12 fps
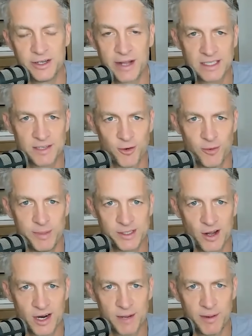You guys have heard me
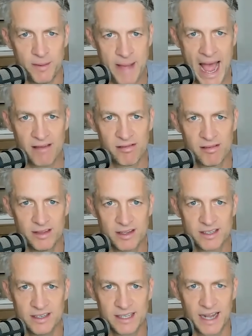talk about math
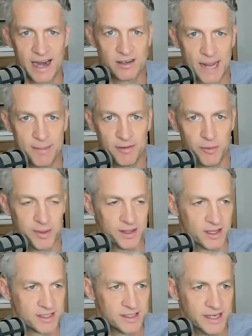this entire time. If you've
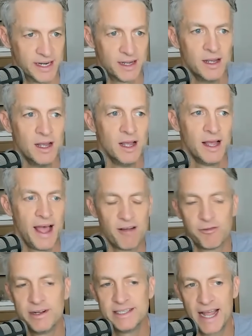been listening,
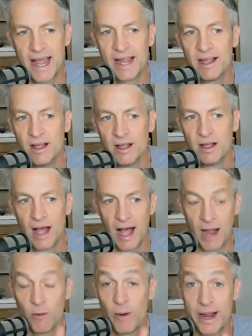every day
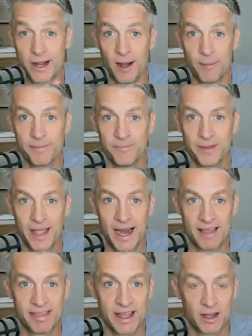I wake up and
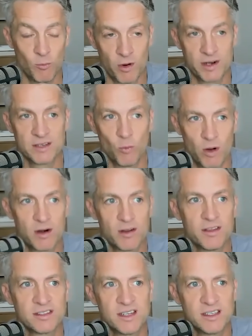I think what is what are
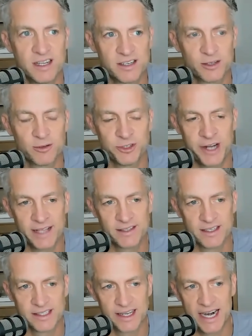the statistical
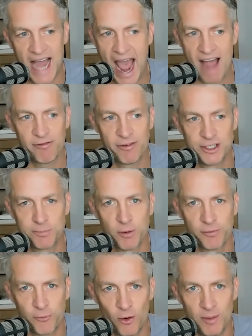chances that an average
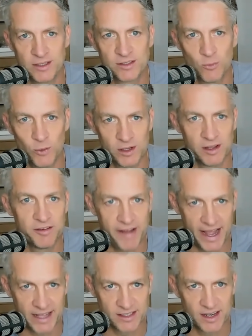performance will
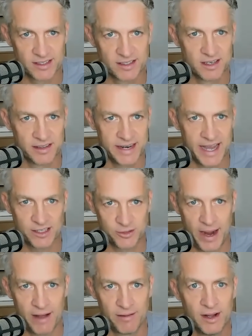advance us to the next
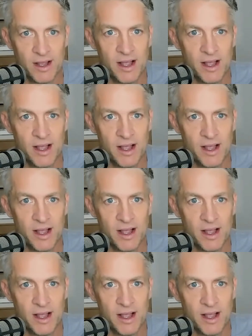round?